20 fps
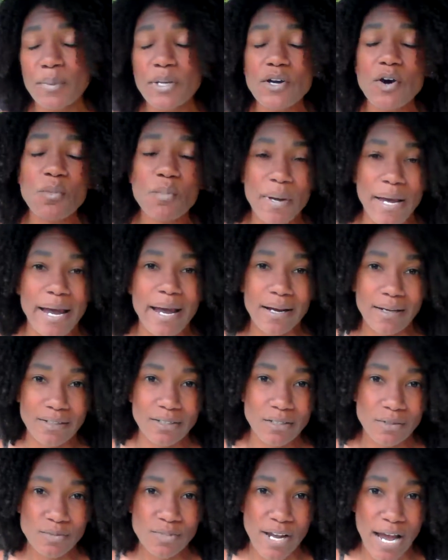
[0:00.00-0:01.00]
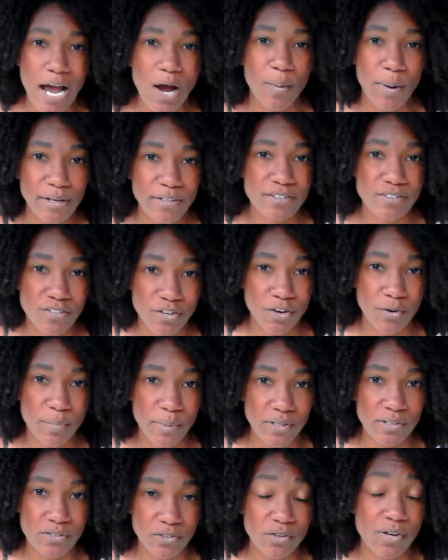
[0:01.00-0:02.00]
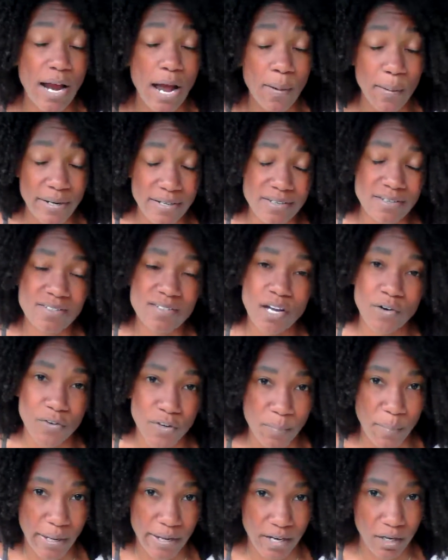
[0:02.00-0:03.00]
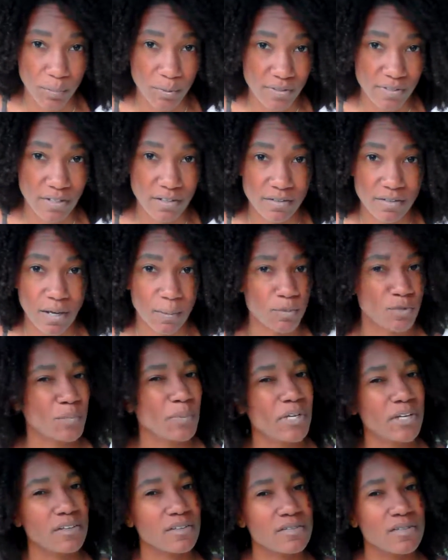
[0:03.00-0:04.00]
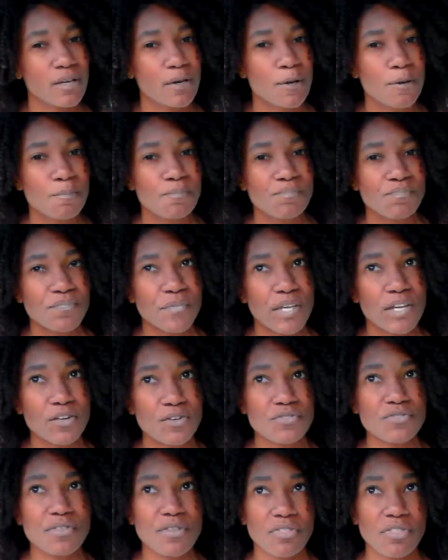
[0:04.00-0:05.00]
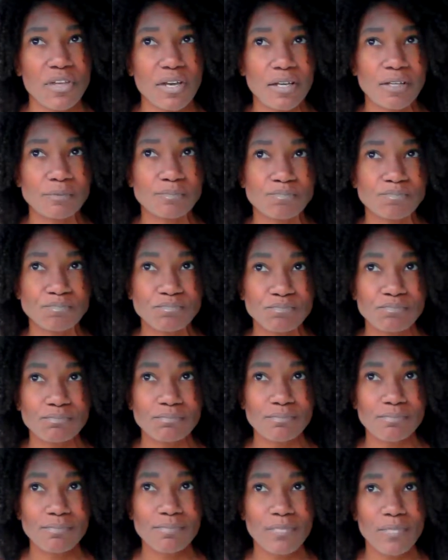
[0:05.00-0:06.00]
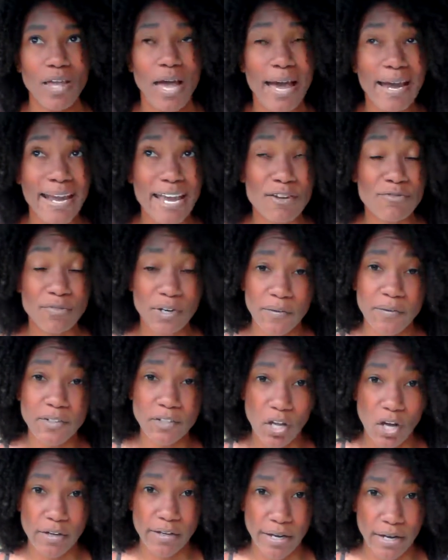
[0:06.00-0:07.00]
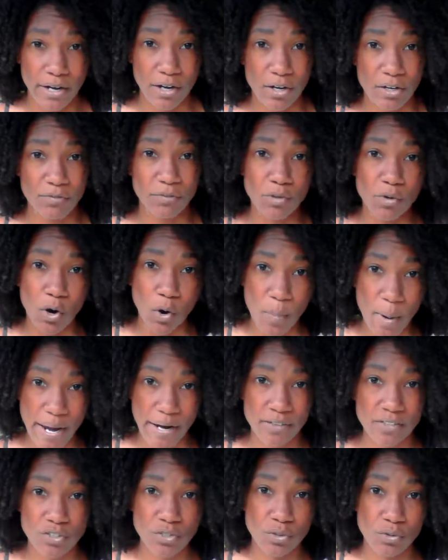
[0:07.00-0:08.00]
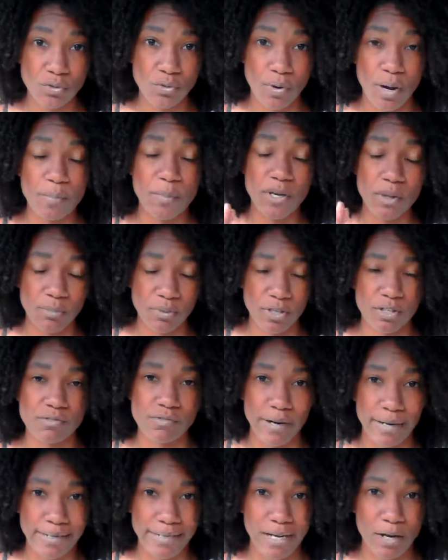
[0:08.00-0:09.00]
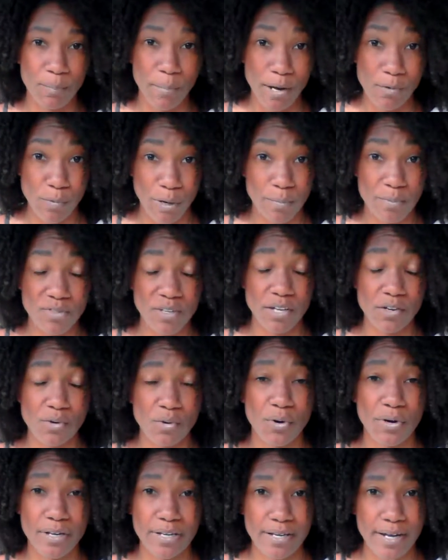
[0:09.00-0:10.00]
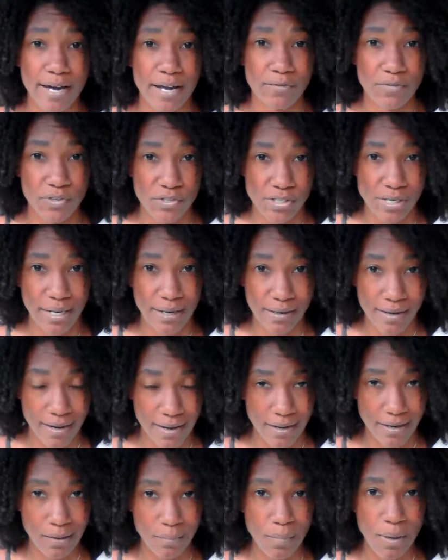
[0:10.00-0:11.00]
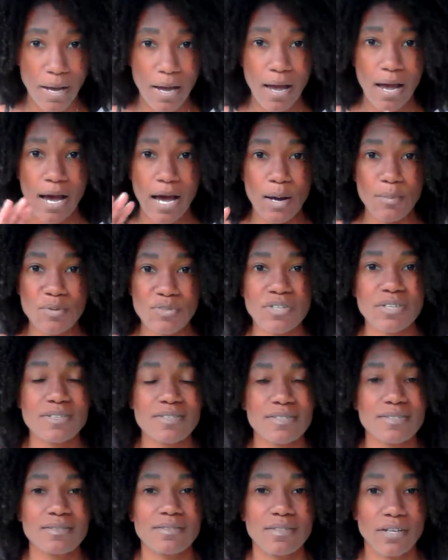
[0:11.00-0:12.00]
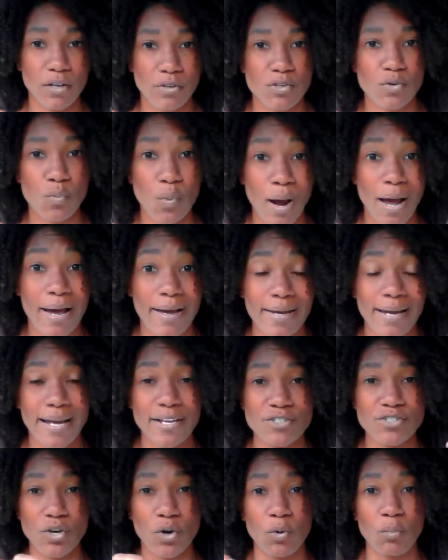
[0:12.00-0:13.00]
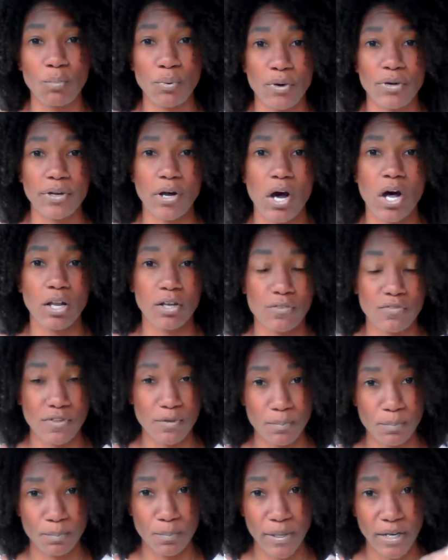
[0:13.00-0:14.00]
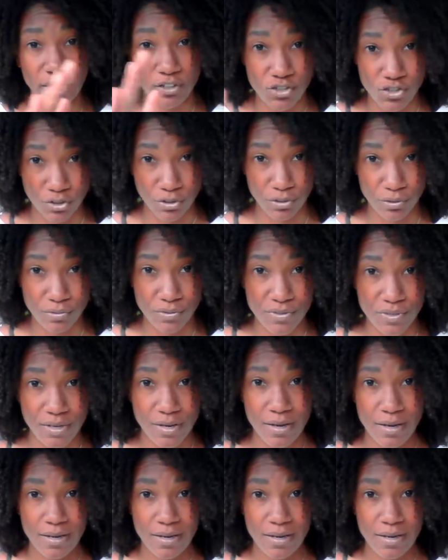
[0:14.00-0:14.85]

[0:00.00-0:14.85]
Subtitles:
me go back to how I determined or how I discovered my hair was heat damaged, because here's the thing. I had very long hair. If you go back to, I'm going to plug right now my website, CourtneyConover.com. I'm just going to tell you why I don't put all of the pictures,